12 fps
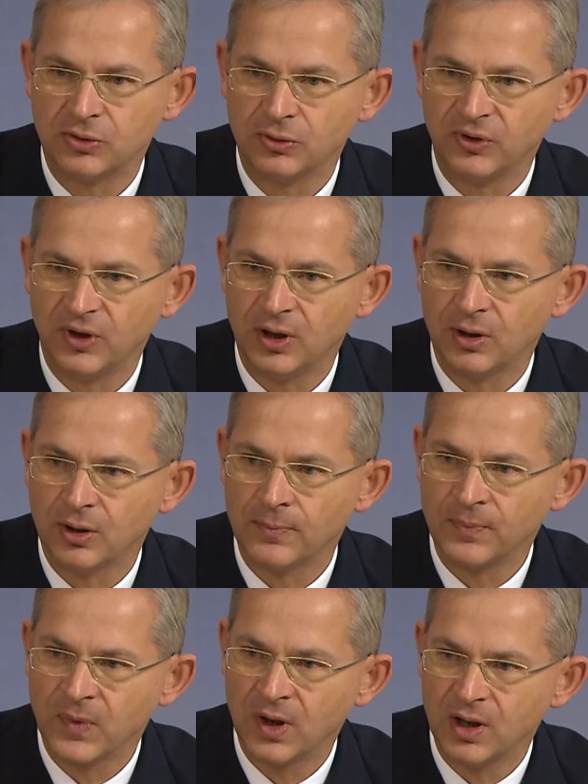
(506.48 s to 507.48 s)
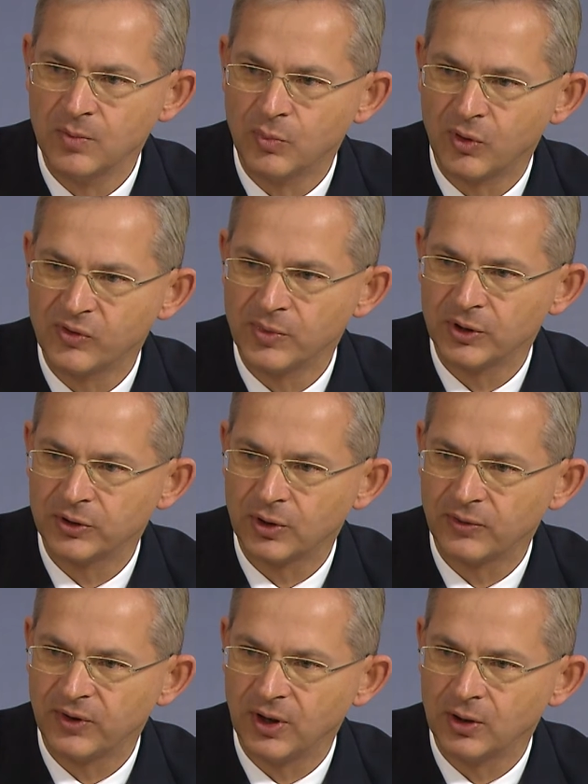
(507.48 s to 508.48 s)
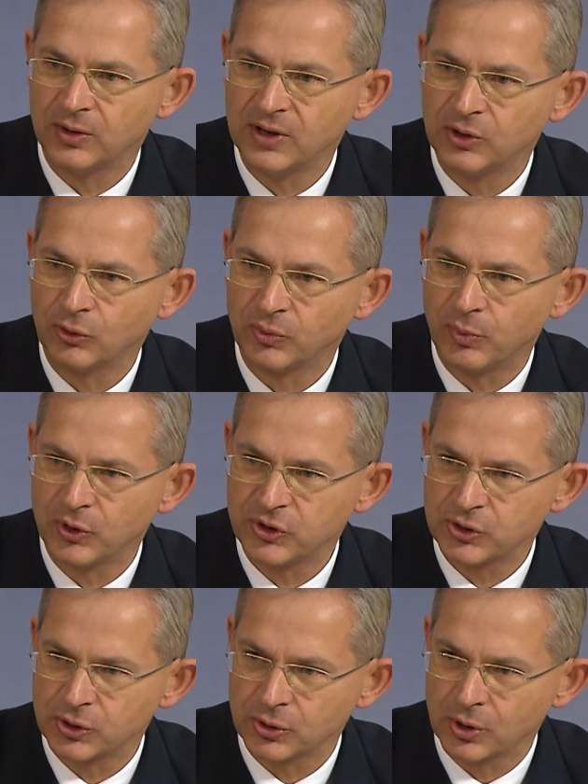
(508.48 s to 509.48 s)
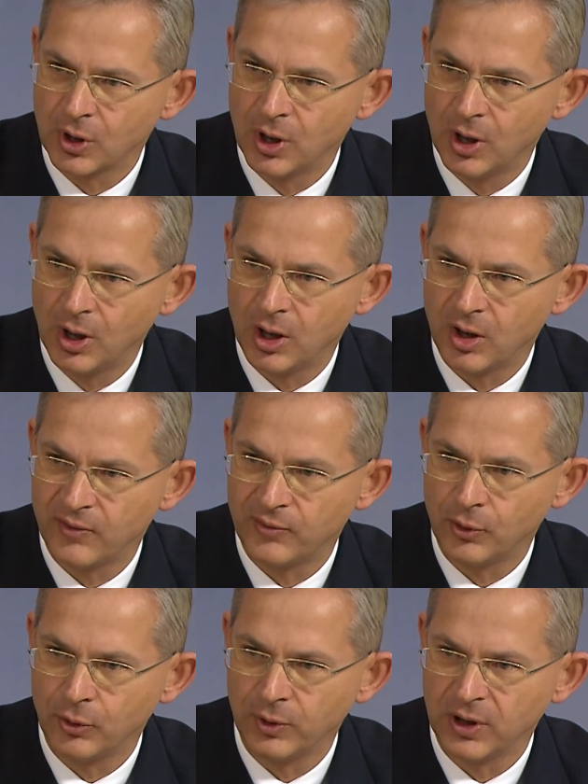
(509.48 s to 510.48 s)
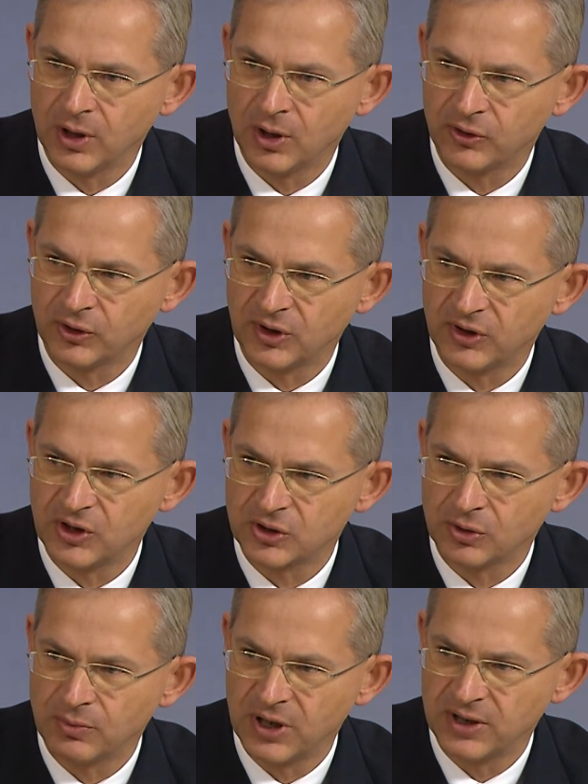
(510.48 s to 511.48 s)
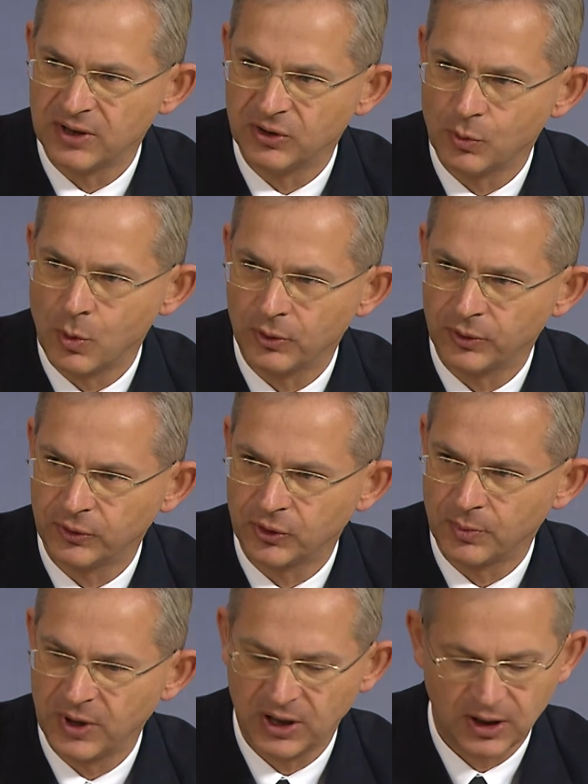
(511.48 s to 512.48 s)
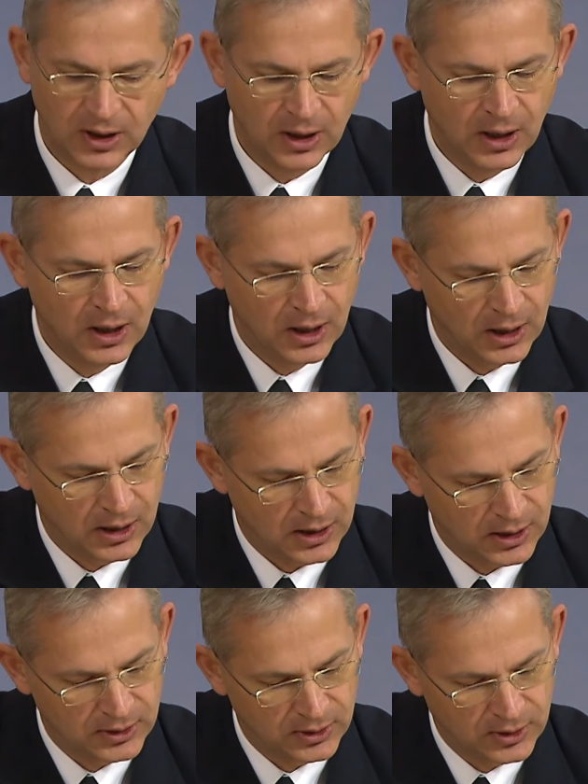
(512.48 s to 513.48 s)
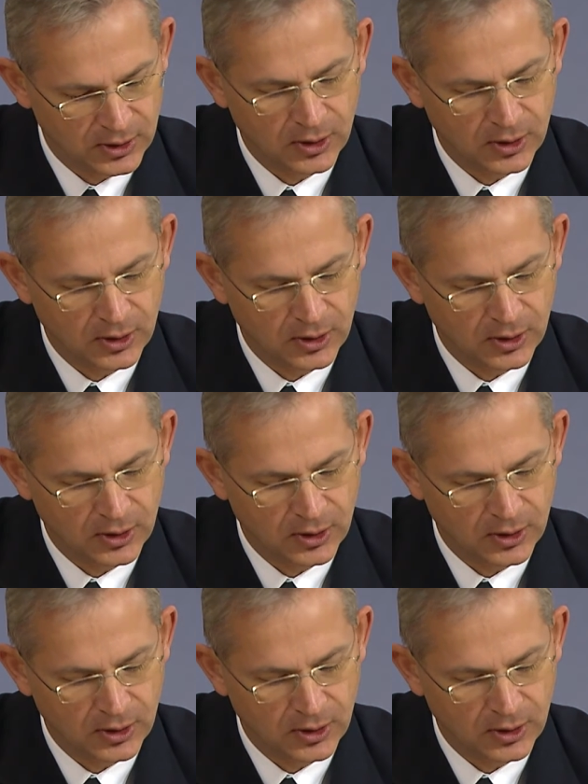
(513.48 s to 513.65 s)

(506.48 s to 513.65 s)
to the improvement of the NATO's posture following the decision made at the Warsaw Summit, and